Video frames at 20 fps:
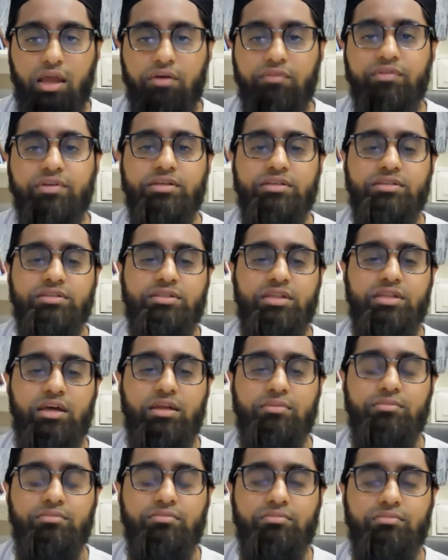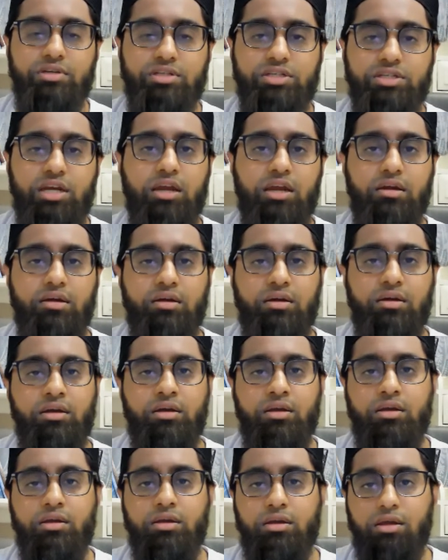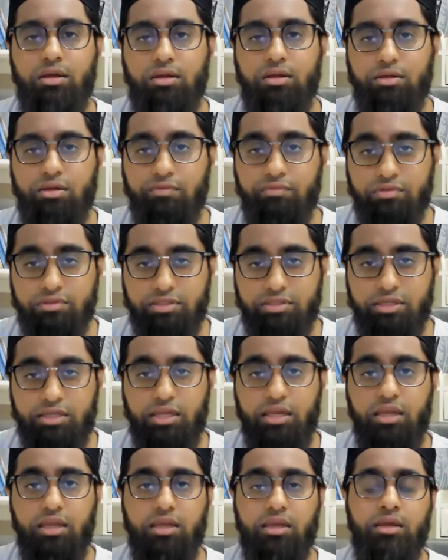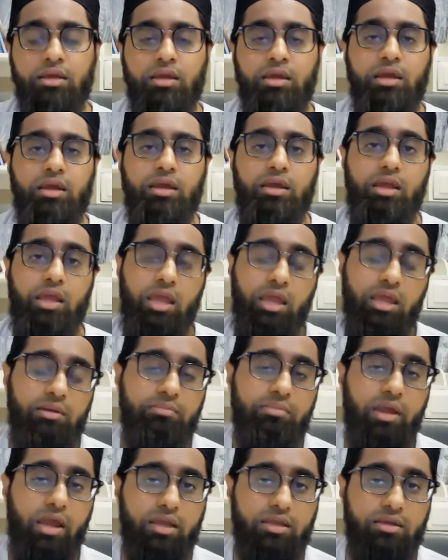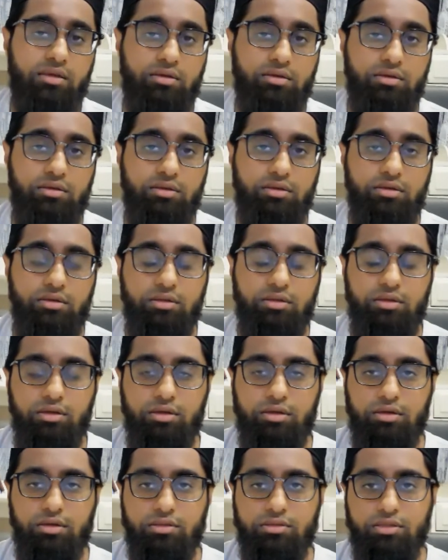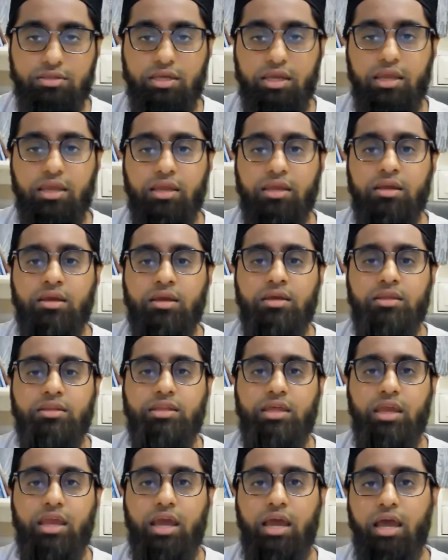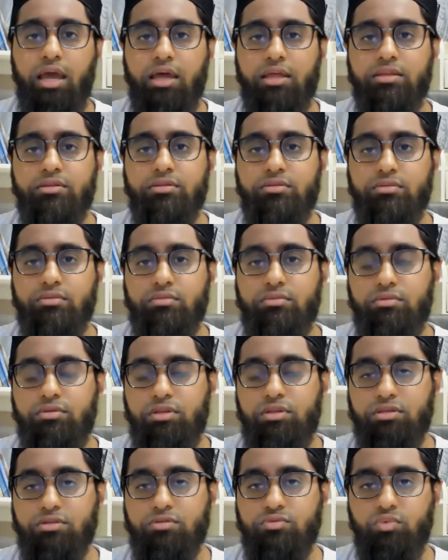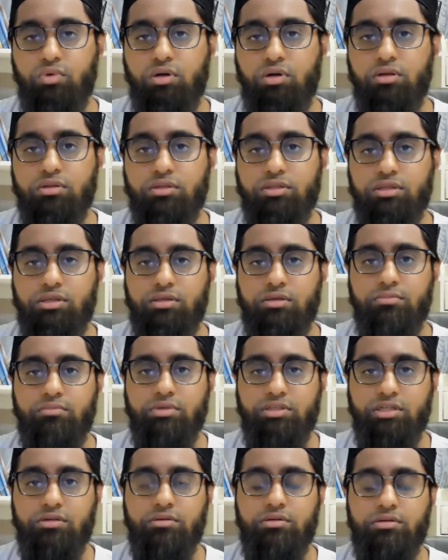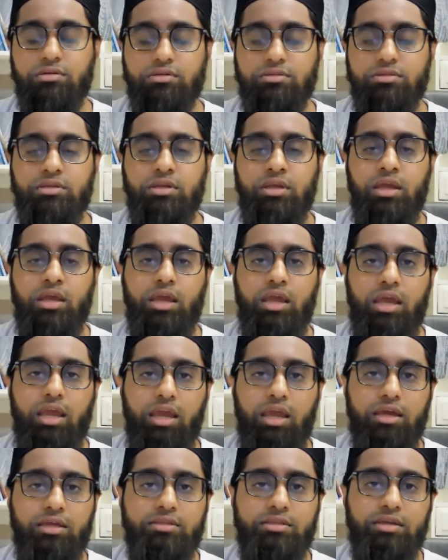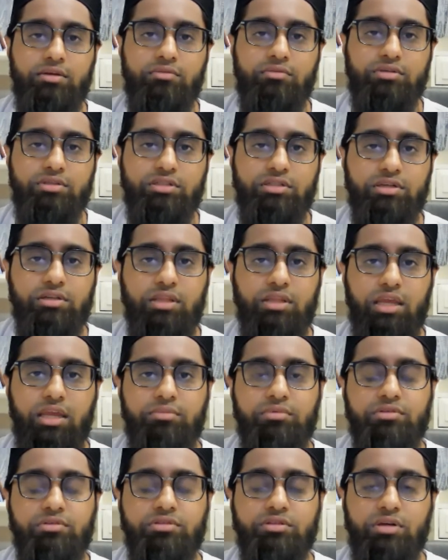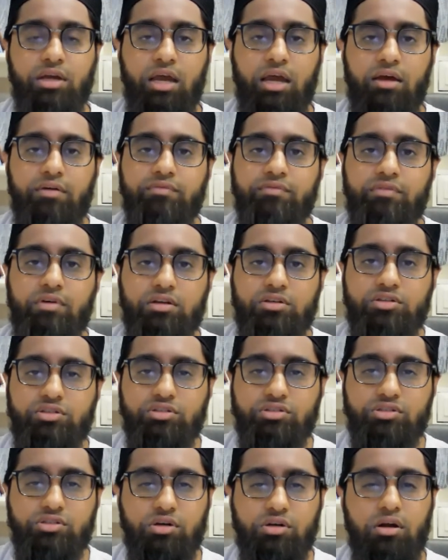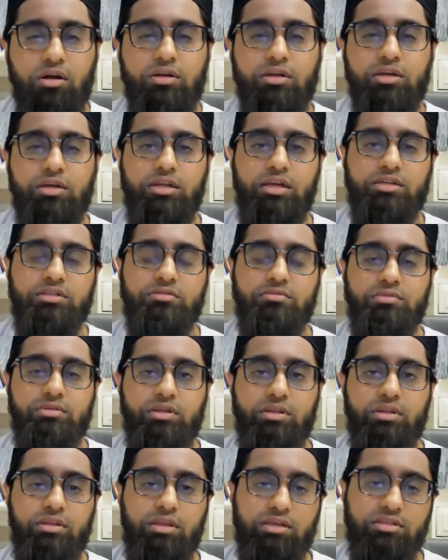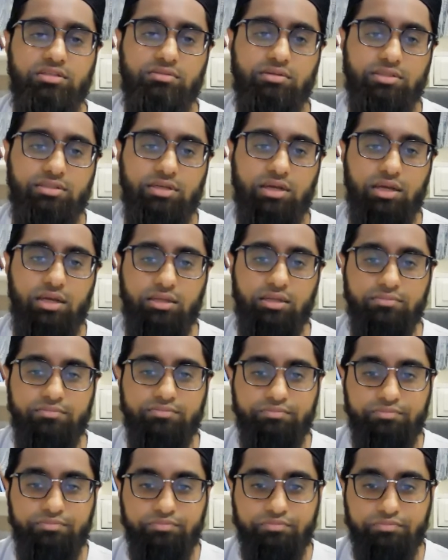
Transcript: evidence that mashayikh, even today and back in the day, they had this worldly materials, and they were still able to have a strong connection with Allah subhanahu wa ta'ala.